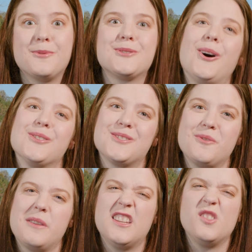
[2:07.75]
it was
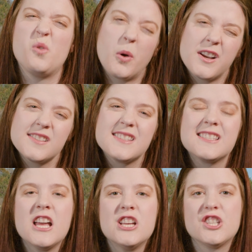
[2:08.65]
also in Norse,
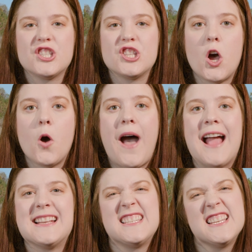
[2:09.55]
so
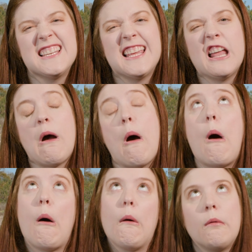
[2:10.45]
I didn't get
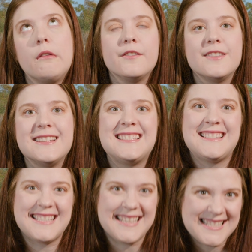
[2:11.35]
all of the
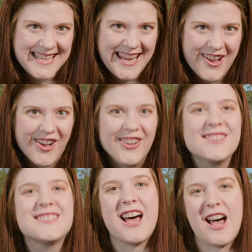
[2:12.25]

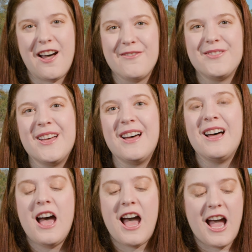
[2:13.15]
details of the
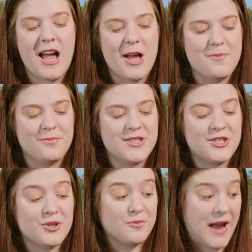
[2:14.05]

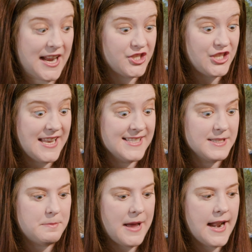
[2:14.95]

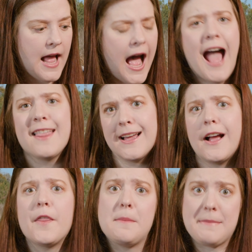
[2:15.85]
directions, but I think I
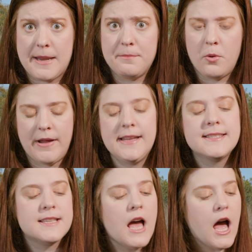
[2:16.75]
got the main points.